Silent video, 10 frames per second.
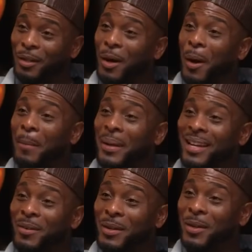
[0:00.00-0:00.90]
know what I
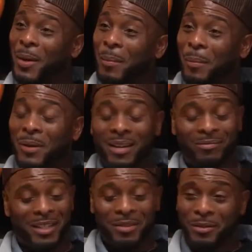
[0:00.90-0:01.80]
mean? And we go up,
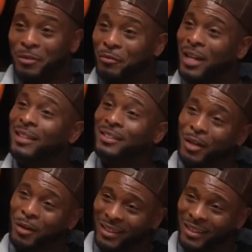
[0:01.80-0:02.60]
we don't need to fight, let's go.